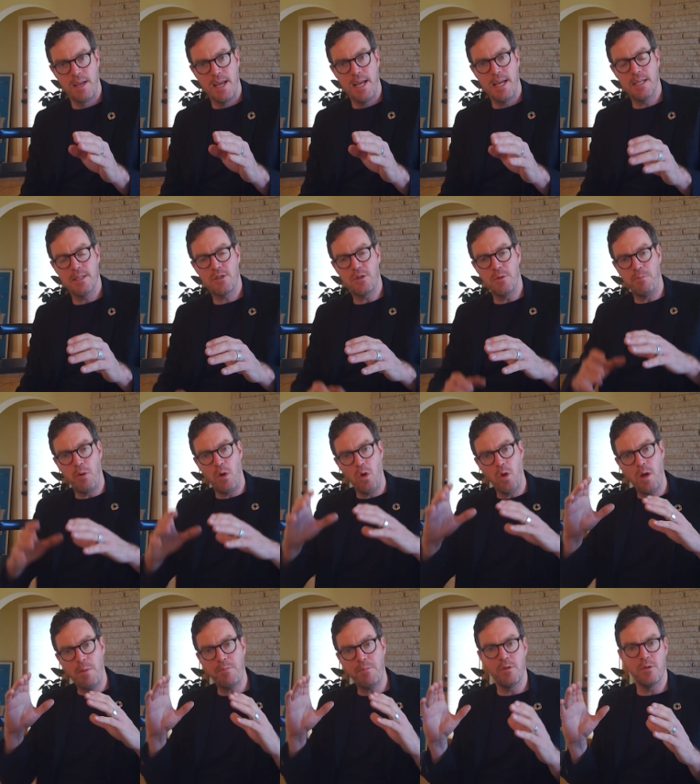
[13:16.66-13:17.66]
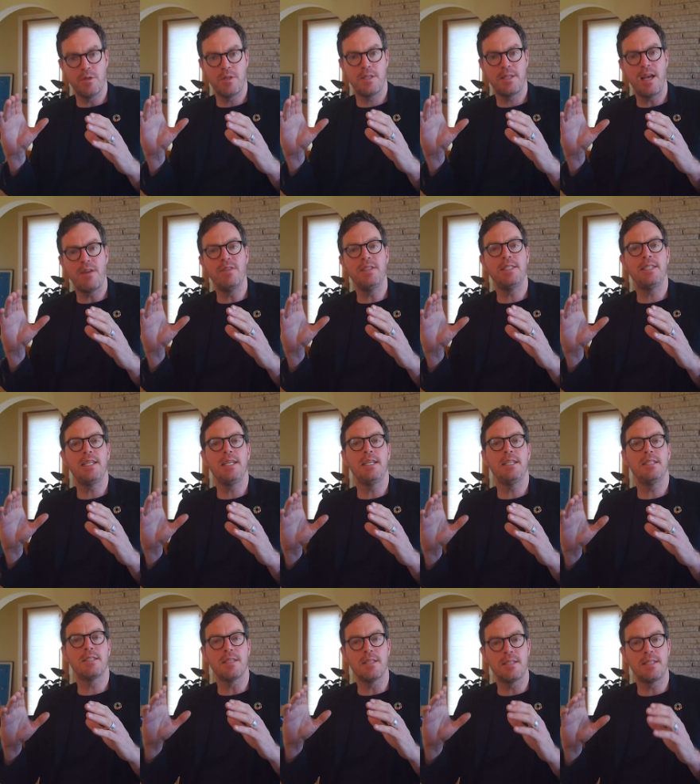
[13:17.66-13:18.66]
is to pull up those
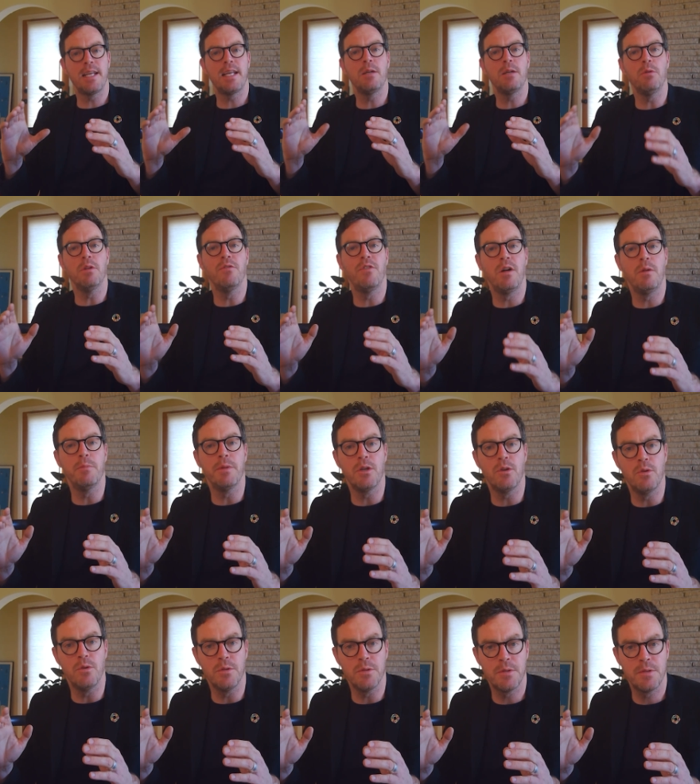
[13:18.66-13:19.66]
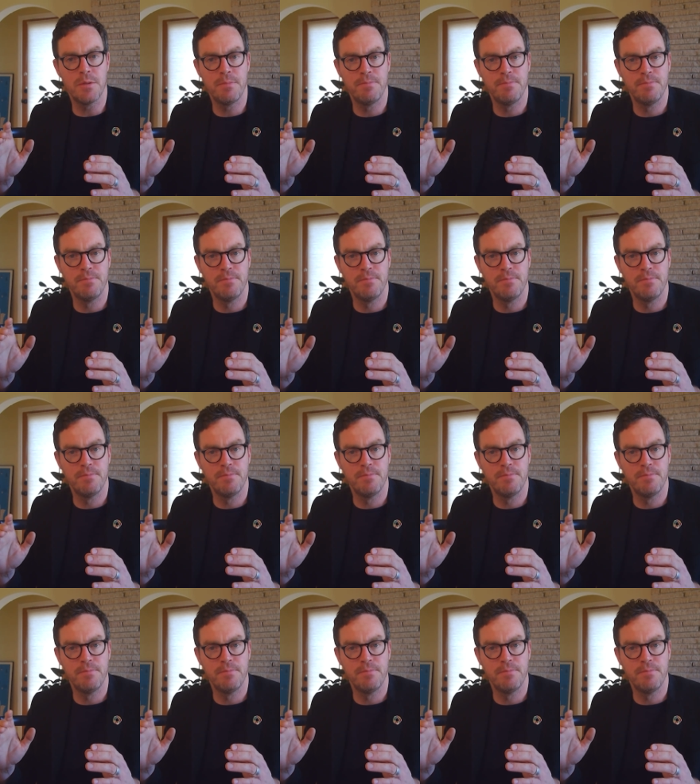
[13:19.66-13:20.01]
17 Sustainable Development Goals.